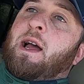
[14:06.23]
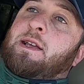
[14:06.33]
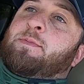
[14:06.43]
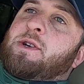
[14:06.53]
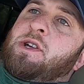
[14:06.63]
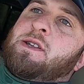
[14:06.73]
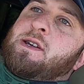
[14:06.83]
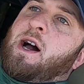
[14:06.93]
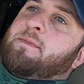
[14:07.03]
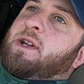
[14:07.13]
especially in
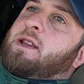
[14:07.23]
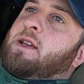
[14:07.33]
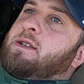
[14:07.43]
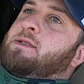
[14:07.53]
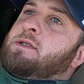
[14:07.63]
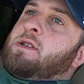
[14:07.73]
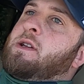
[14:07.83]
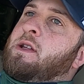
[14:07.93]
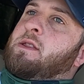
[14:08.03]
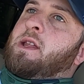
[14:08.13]
times like this,
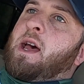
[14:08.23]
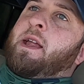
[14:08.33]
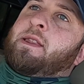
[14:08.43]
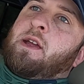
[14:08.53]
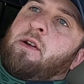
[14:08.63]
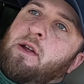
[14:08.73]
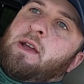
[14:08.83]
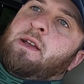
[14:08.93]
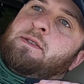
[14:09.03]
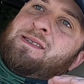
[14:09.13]
that there
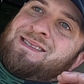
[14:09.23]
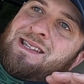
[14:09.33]
is